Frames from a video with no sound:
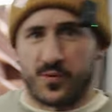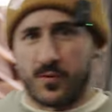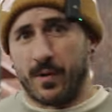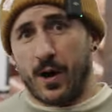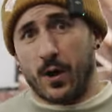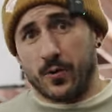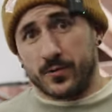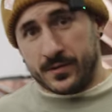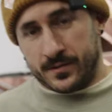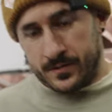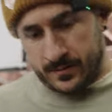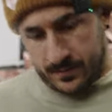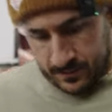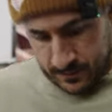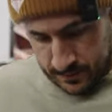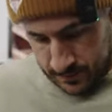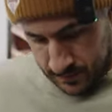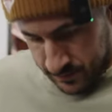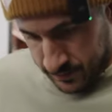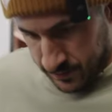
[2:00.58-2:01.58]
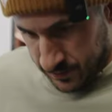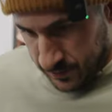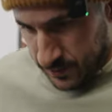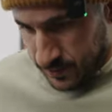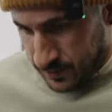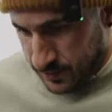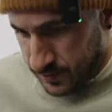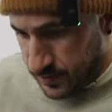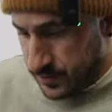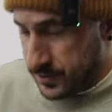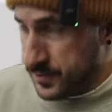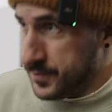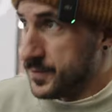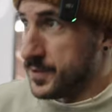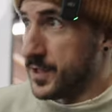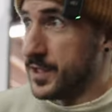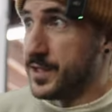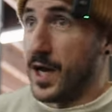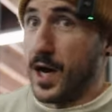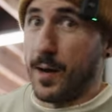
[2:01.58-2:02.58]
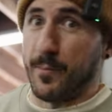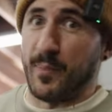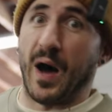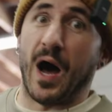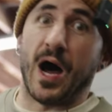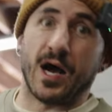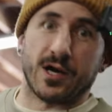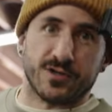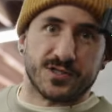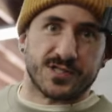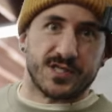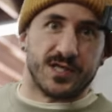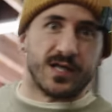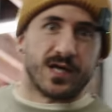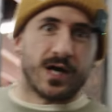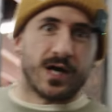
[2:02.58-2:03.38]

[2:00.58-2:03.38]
promoting. Then the hypocrisy to